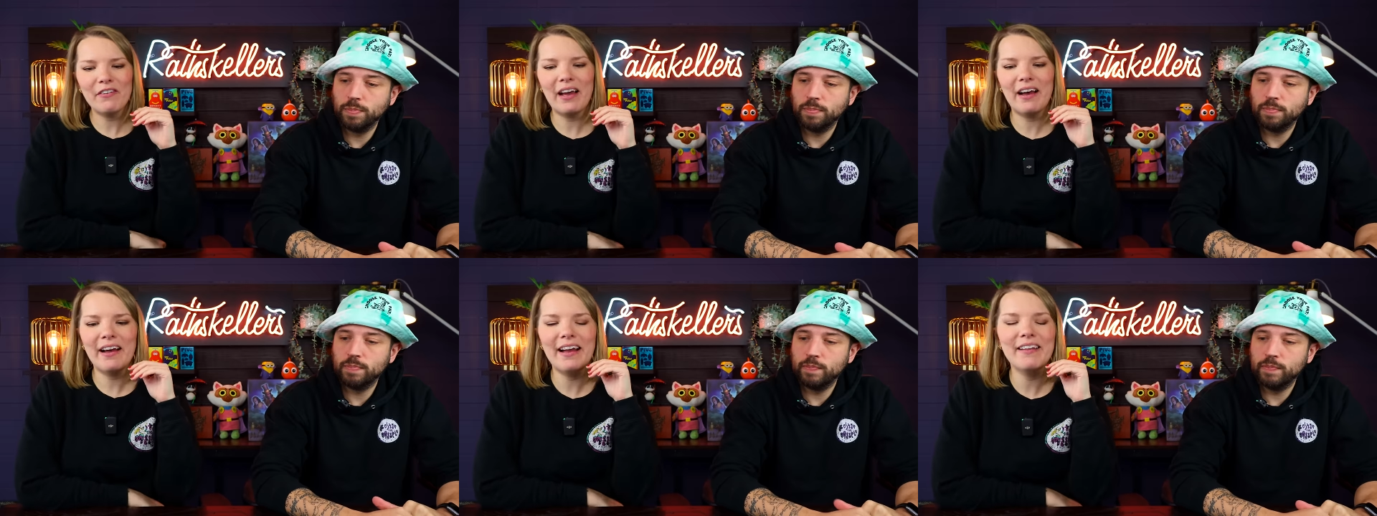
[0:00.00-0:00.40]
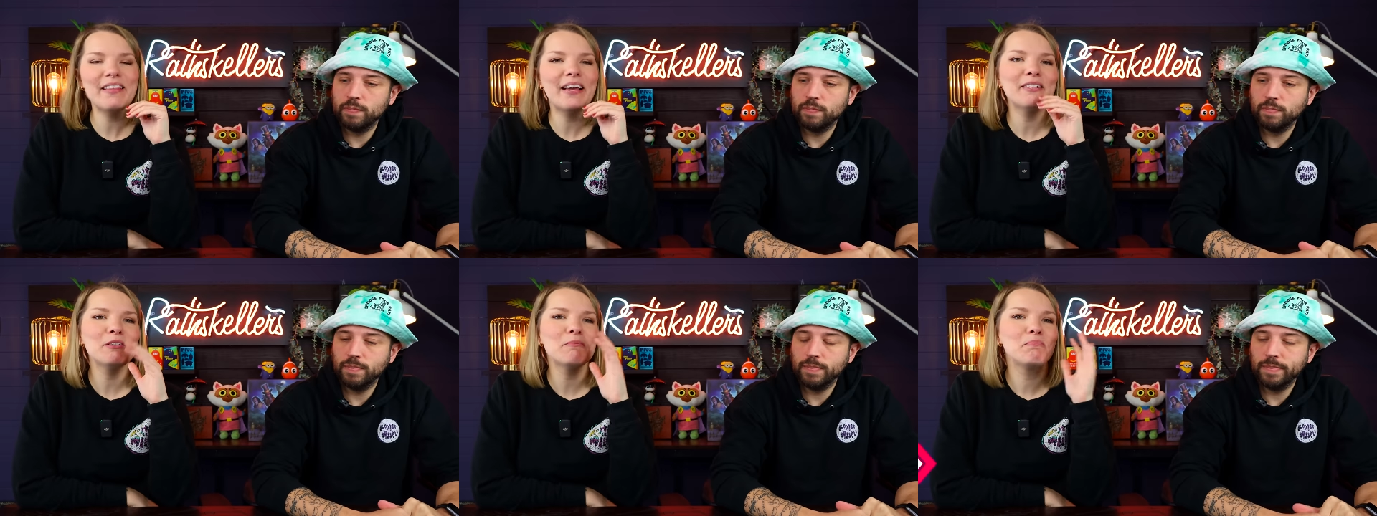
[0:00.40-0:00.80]
Speaker 1: uh, and
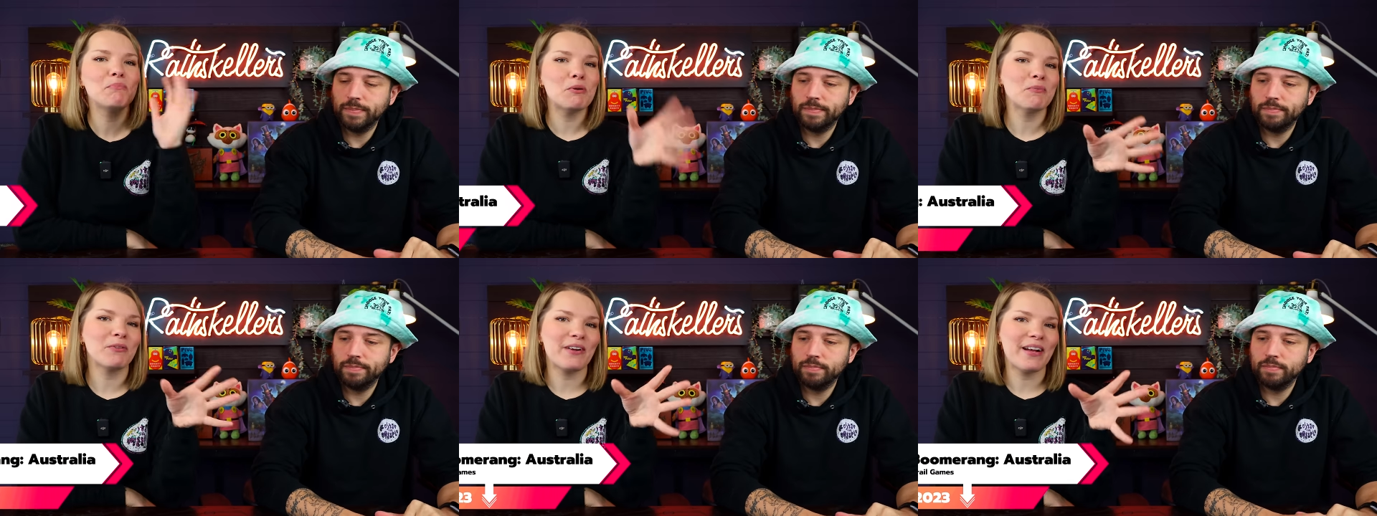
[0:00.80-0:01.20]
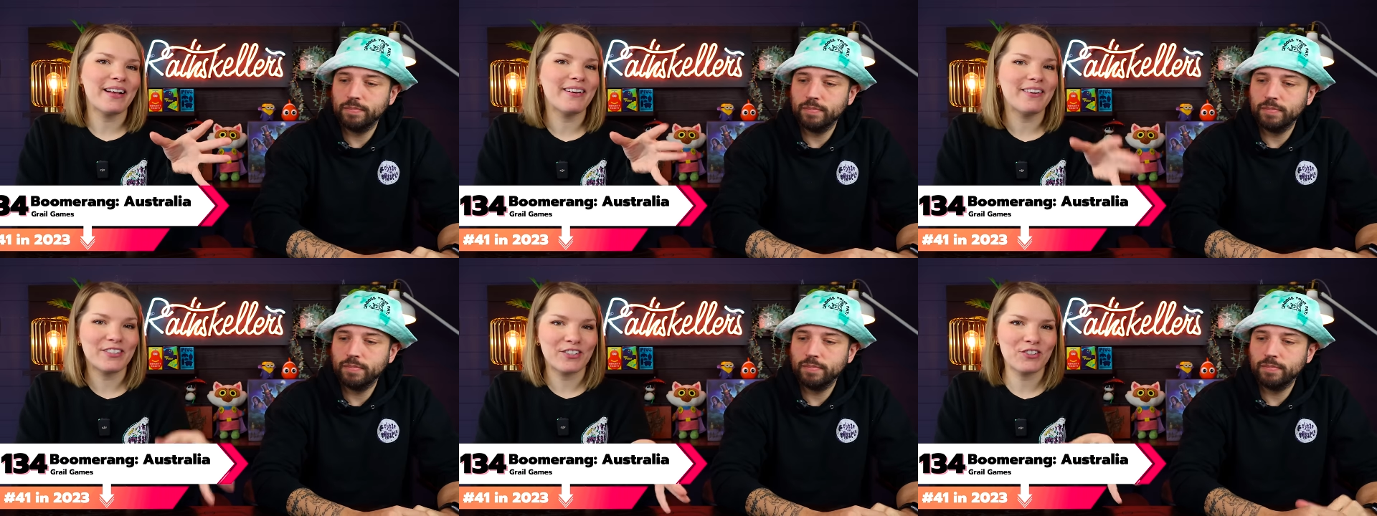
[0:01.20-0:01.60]
that is Boomerang
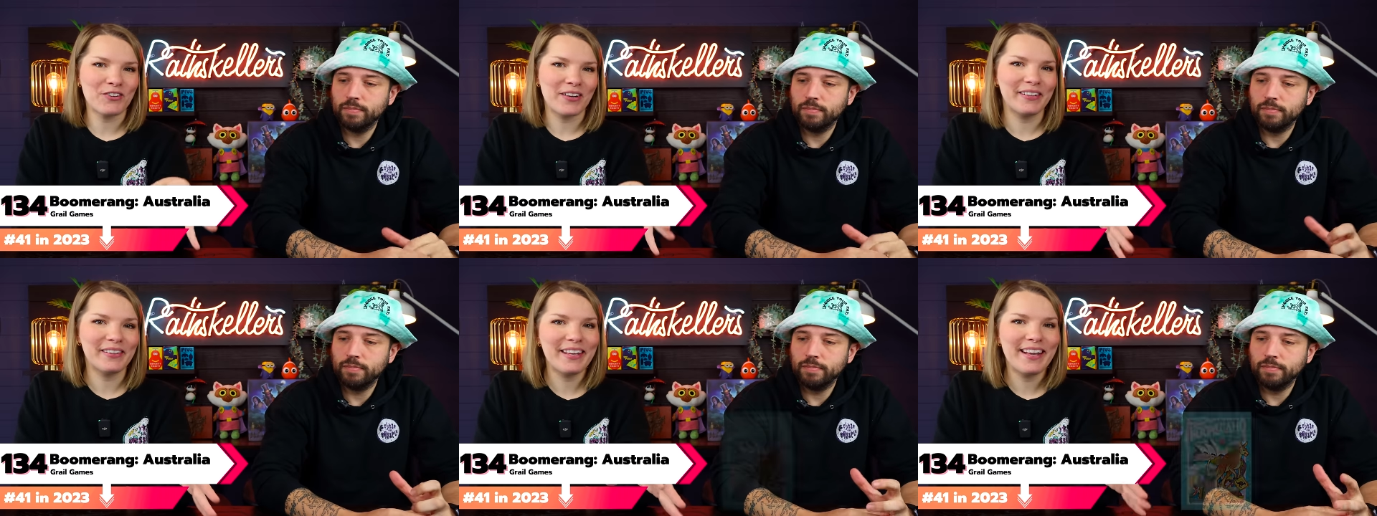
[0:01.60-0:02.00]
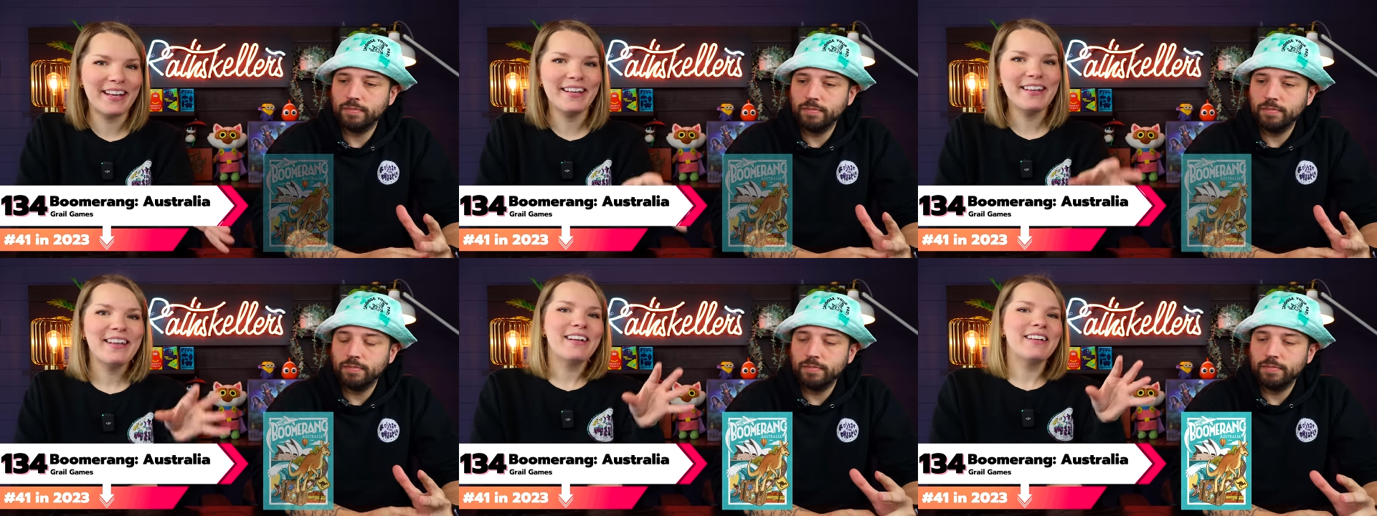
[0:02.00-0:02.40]
Australia.
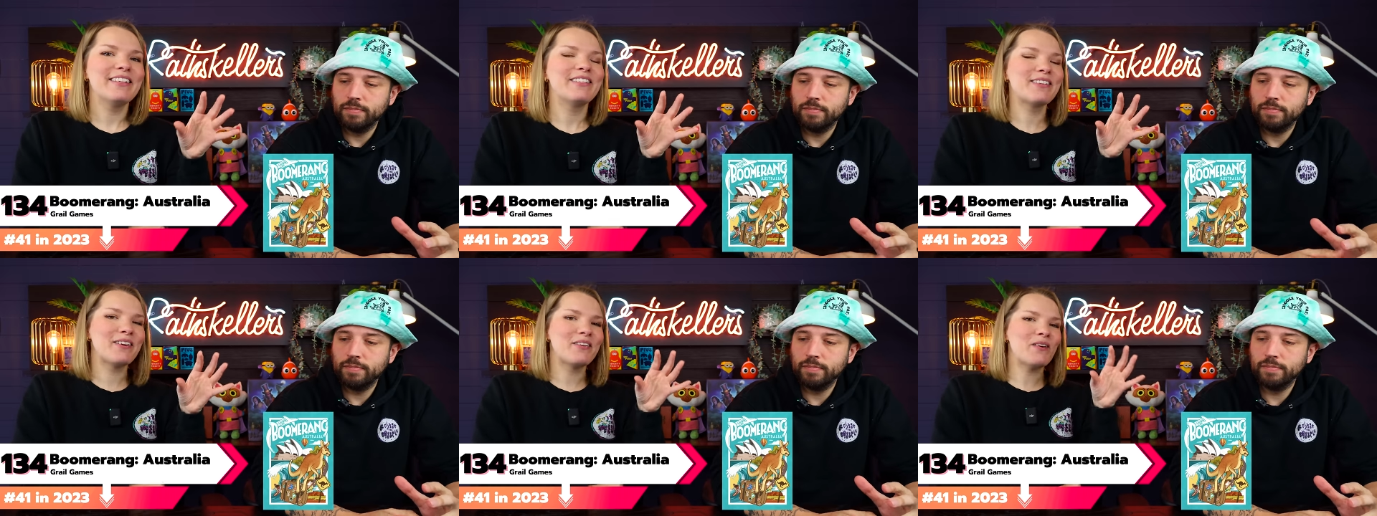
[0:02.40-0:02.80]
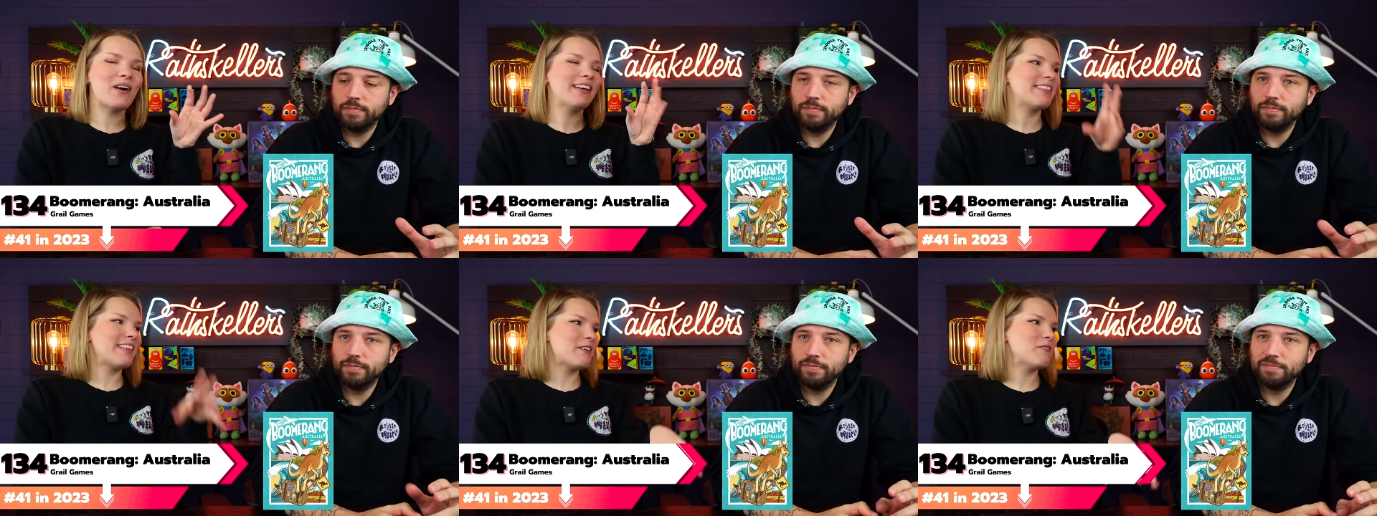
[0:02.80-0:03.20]
So
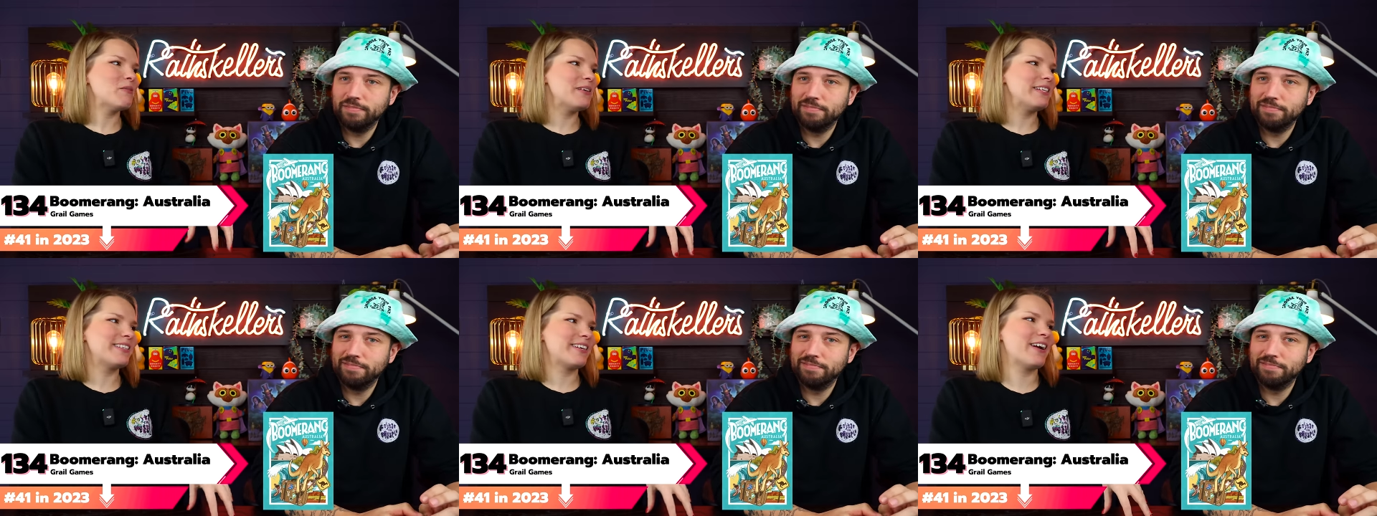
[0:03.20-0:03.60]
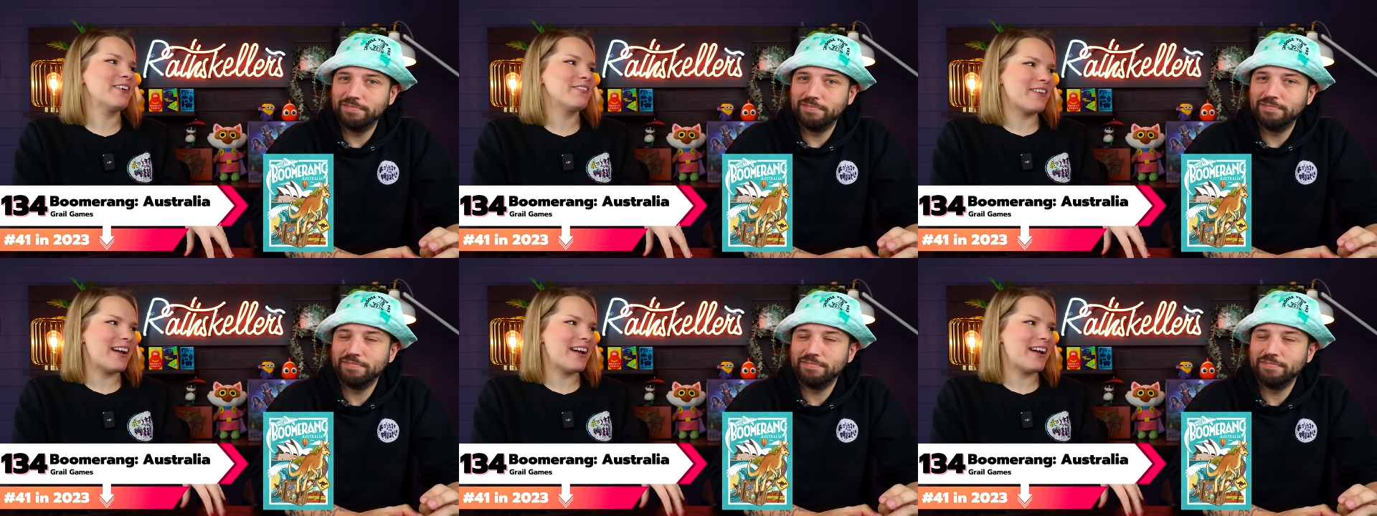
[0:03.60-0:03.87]
I think when we did our